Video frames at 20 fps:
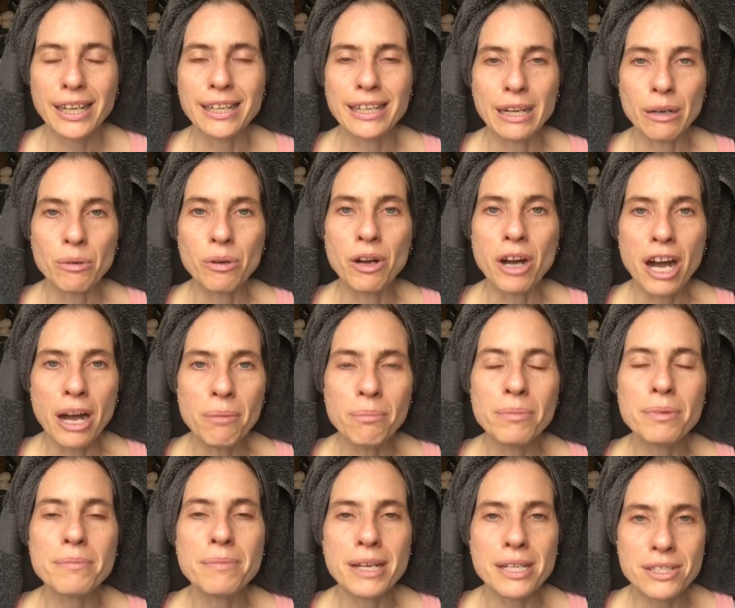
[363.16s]
and I will
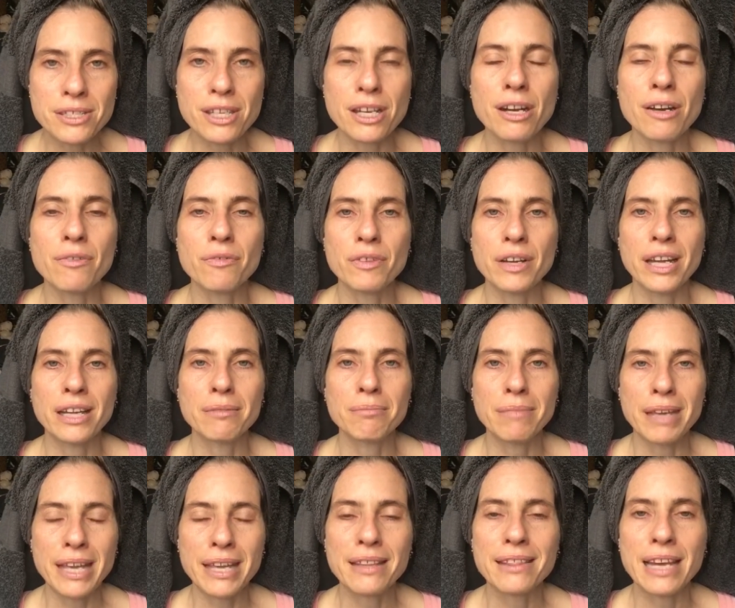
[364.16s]
humble myself and
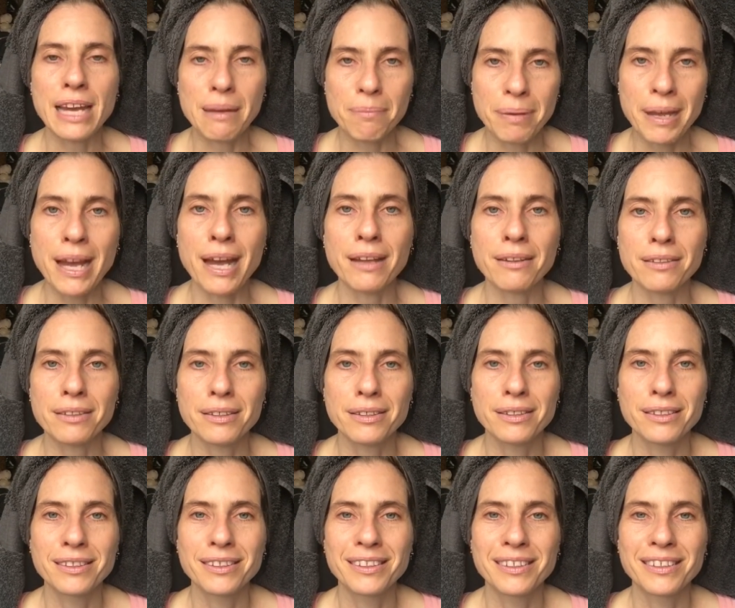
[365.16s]
make that path.
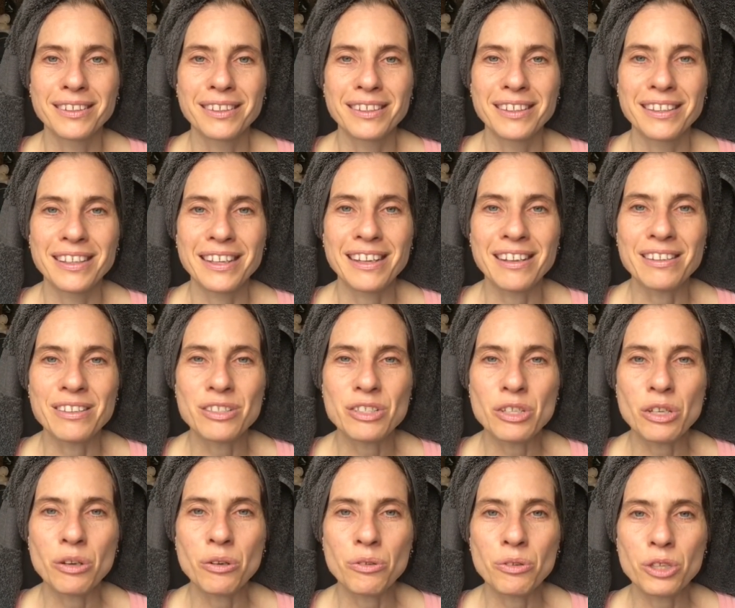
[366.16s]
And
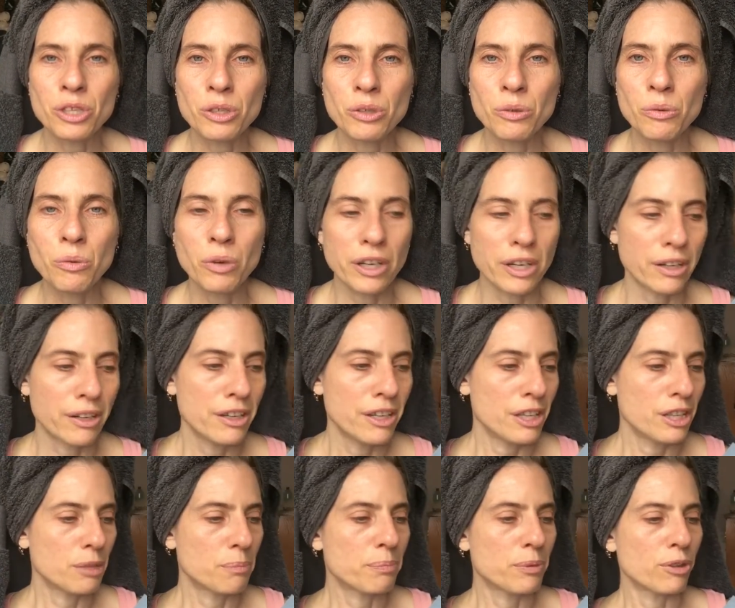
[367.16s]
so you were
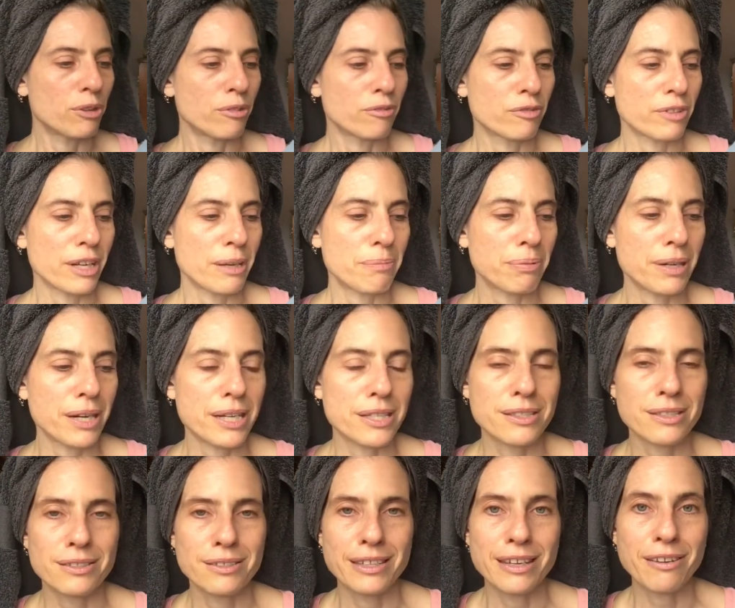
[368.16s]
the pearl of great
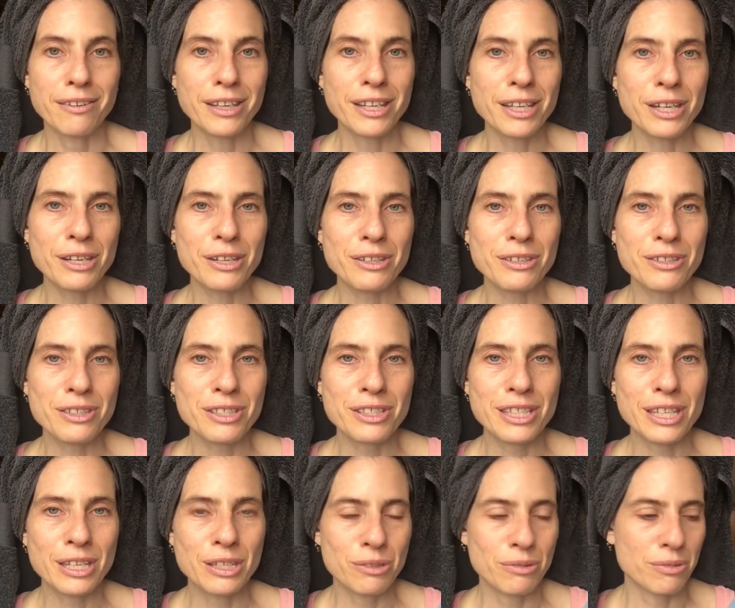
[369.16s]
price. Now here's
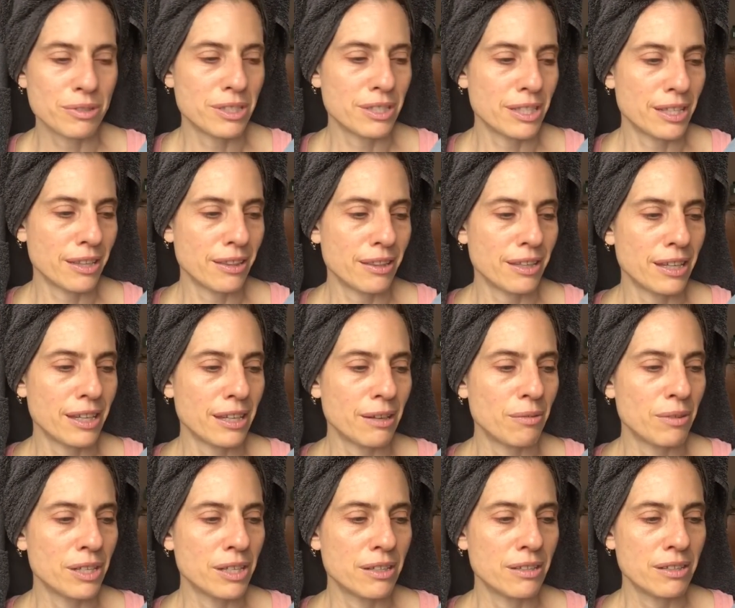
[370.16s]
the interesting thing. I
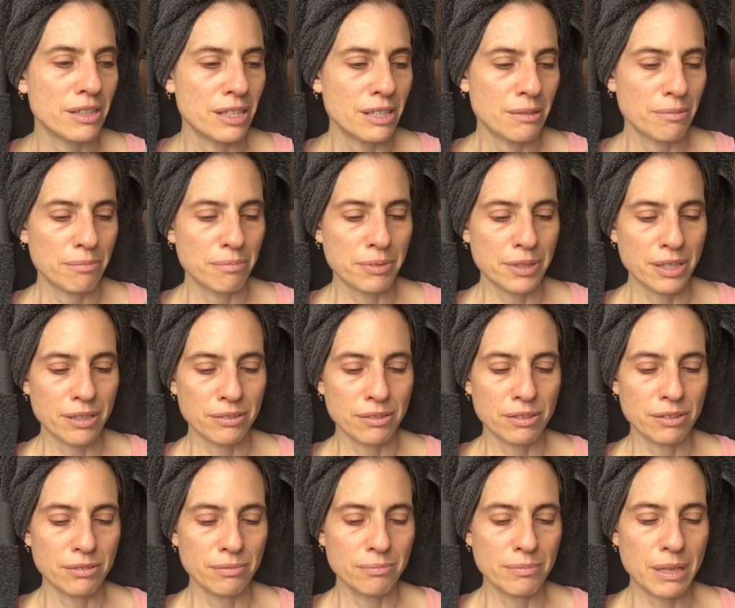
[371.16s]
want to bring
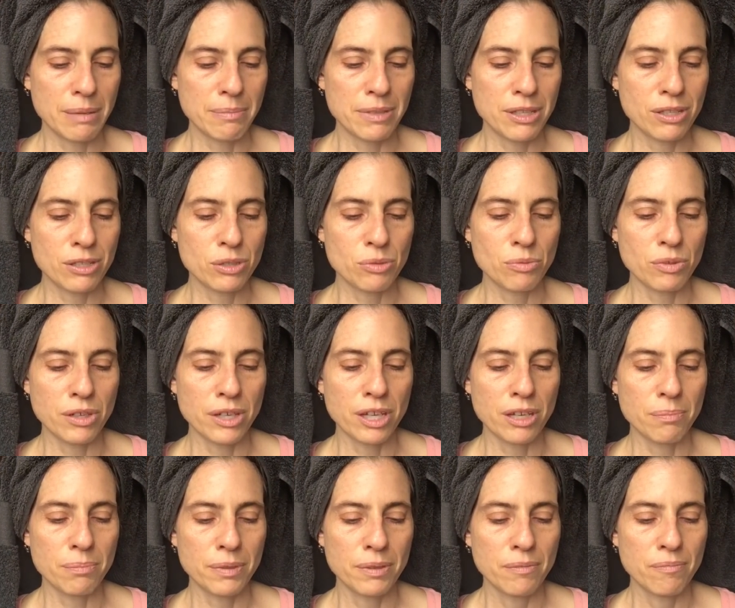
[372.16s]
maybe this will
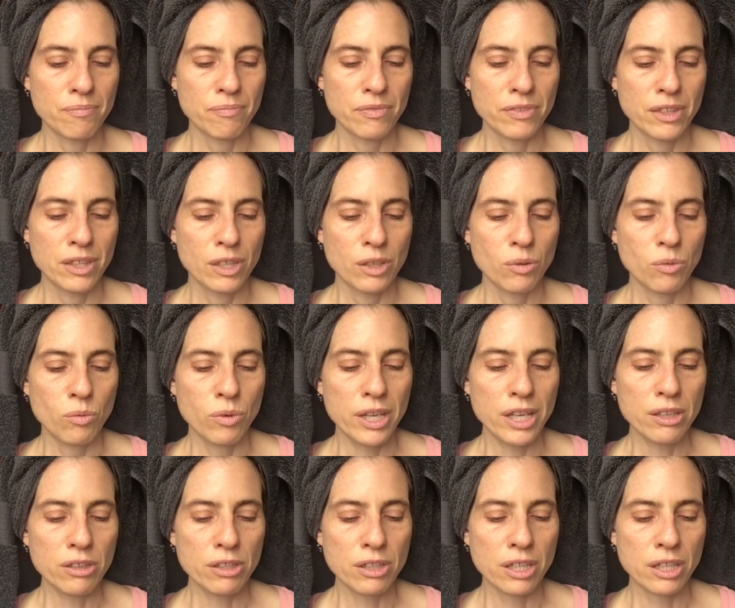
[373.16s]
help.
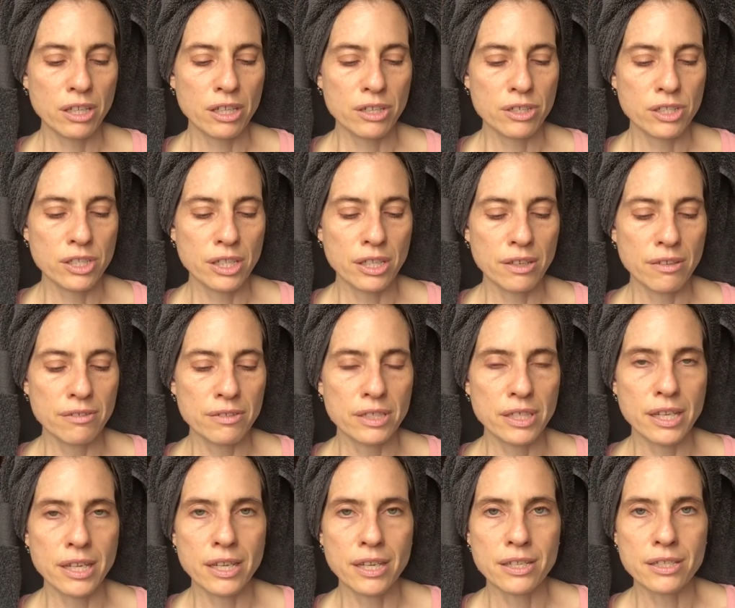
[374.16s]
We look at ourselves
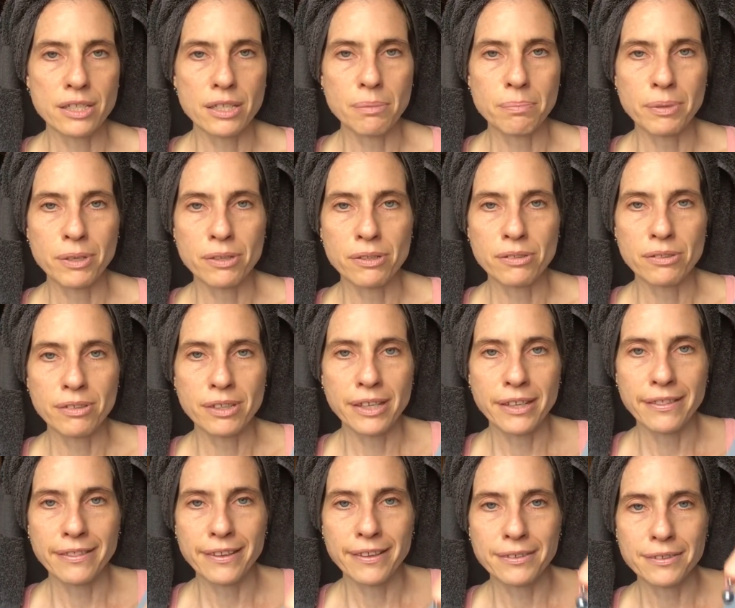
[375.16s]
as a pearl
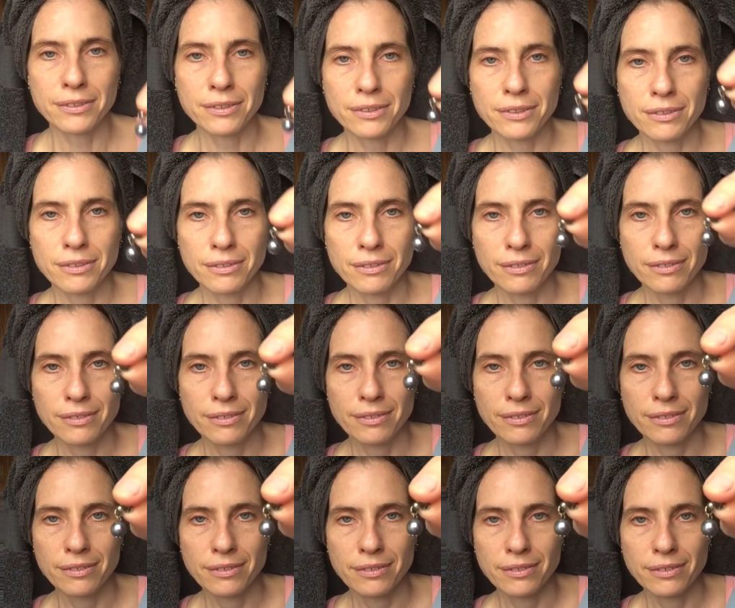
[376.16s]
like this.
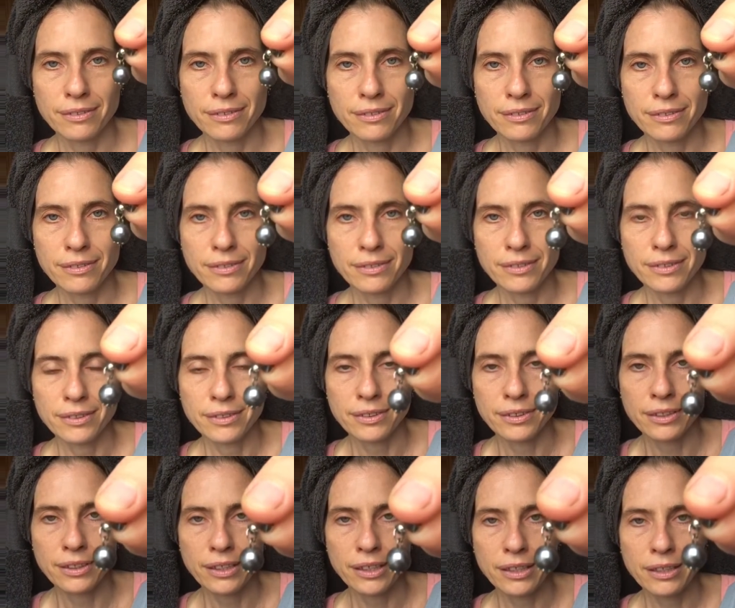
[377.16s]

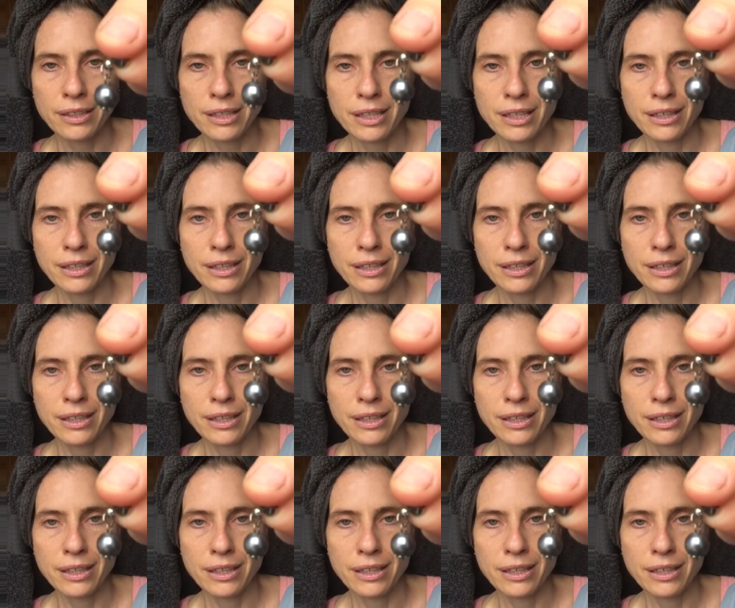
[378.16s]
See that?